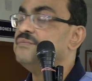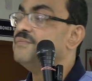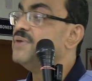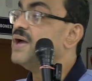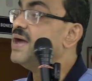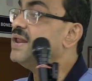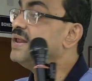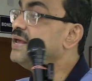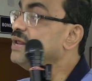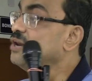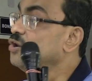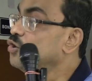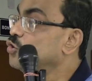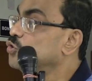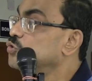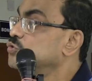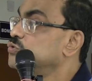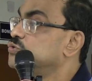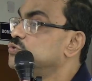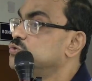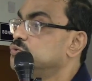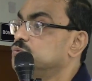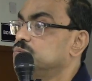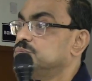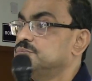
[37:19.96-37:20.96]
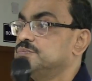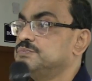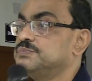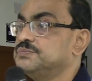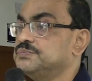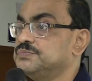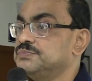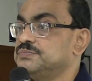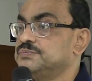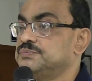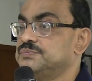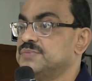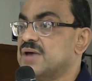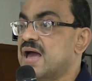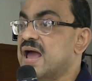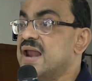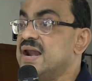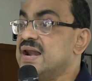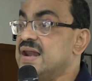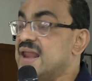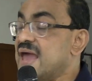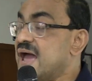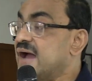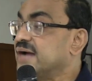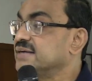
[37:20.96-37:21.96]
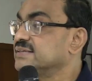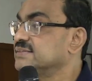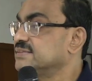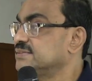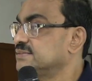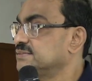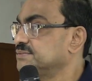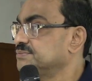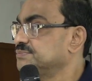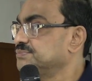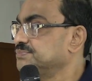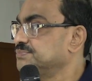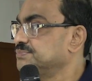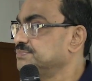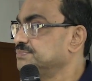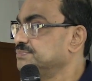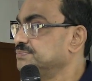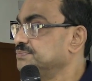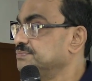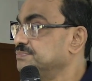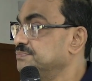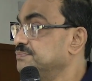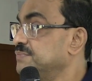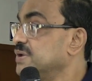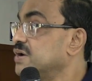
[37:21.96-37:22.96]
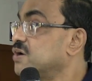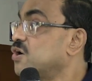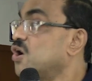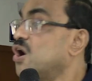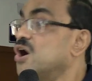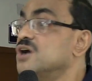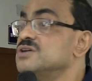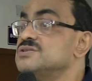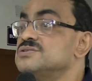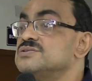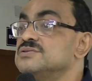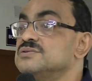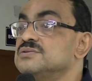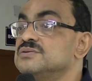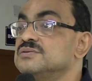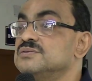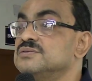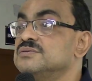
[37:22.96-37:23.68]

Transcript: very loose and lax, because